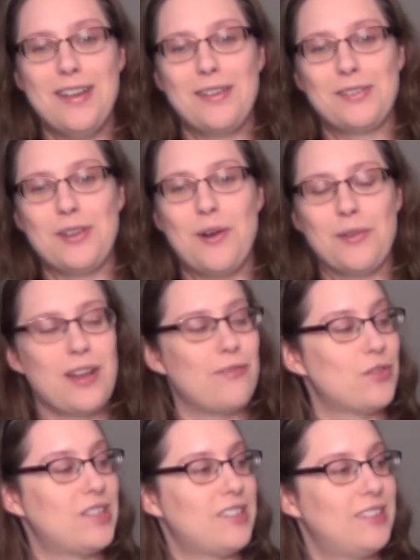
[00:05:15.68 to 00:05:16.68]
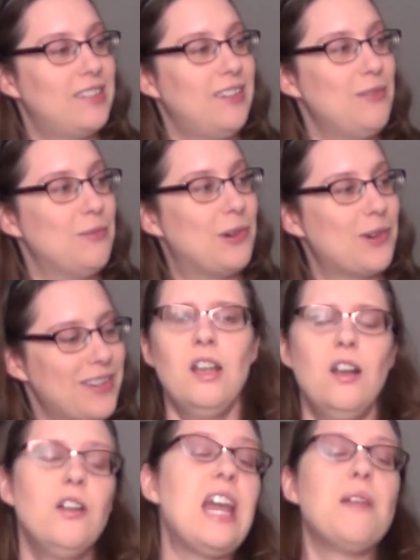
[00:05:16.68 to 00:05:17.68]
young adult covers, isn't it? Oh lord.
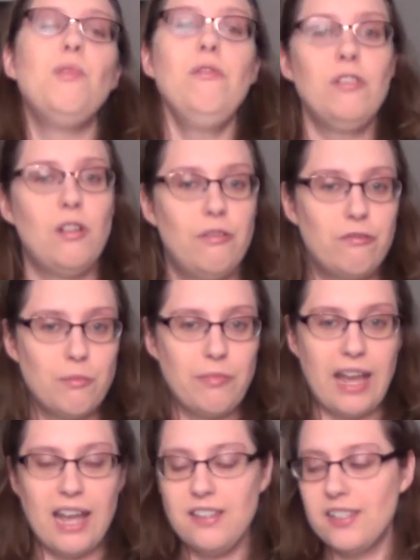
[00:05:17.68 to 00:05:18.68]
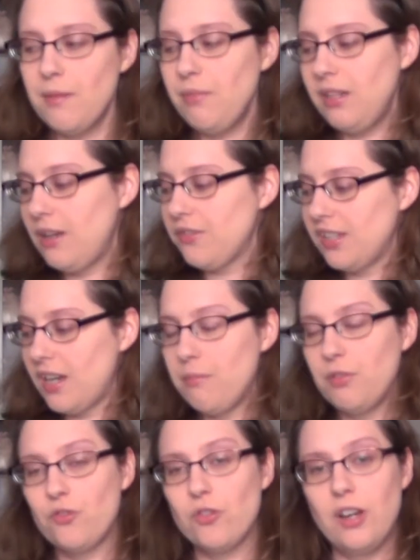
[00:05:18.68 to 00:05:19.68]
Okay, moving on from that, something else that I've
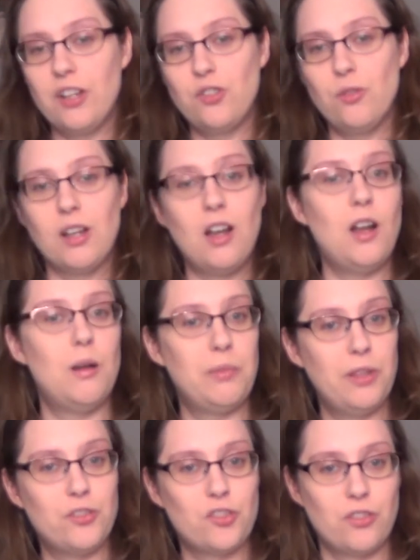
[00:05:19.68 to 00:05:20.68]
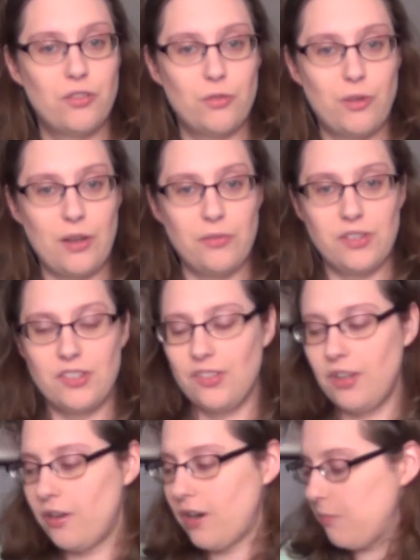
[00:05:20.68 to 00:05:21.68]
been trying to accomplish throughout this
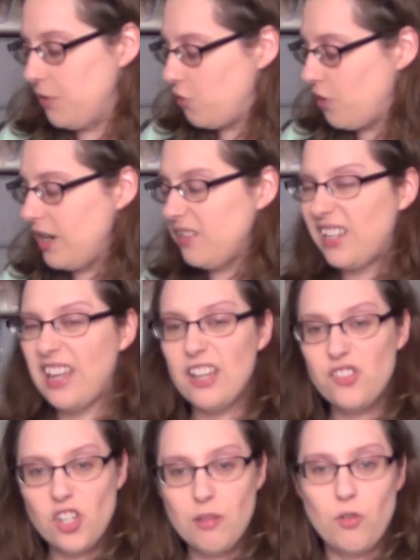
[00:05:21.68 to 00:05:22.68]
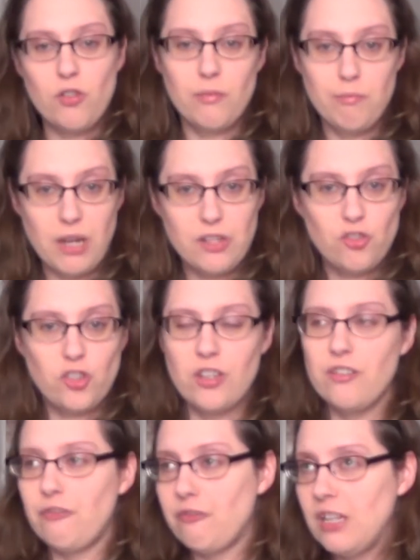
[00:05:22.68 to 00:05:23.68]
year, I've been trying to catch up on a bunch
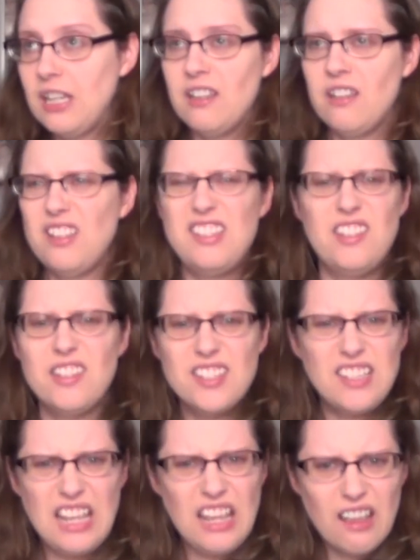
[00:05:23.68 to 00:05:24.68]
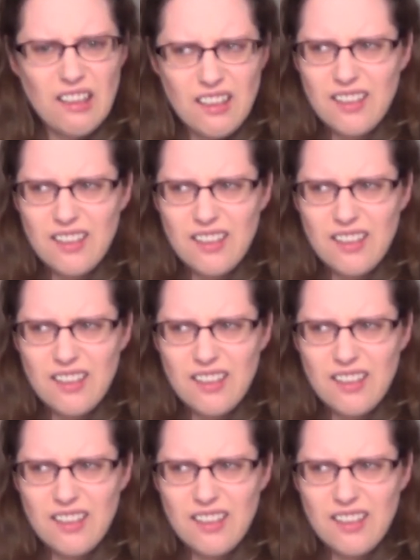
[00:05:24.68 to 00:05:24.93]
of Disney,